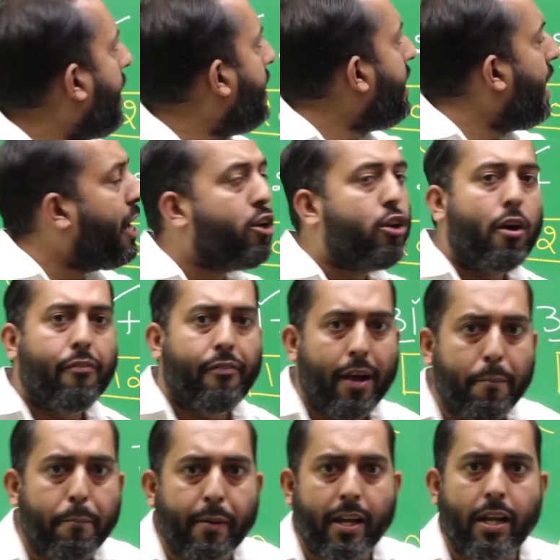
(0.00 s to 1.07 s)
the end of
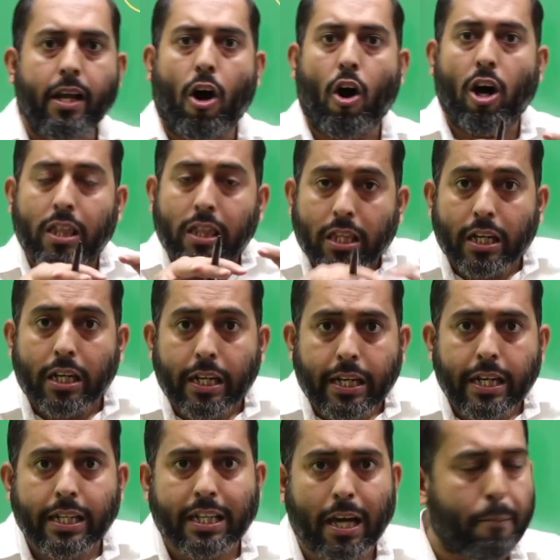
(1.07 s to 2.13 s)
April, on
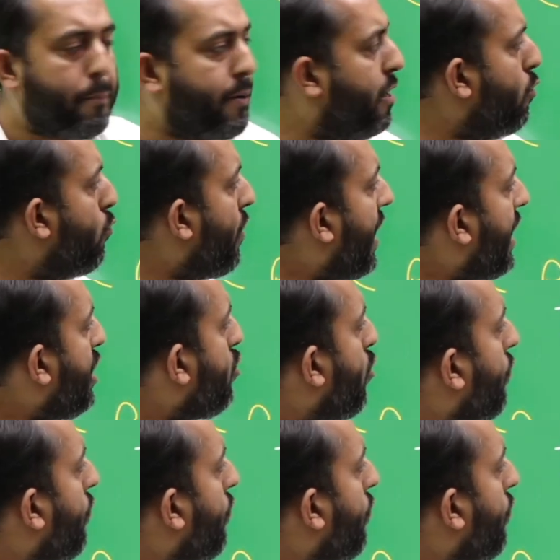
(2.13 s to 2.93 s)
30th April, value of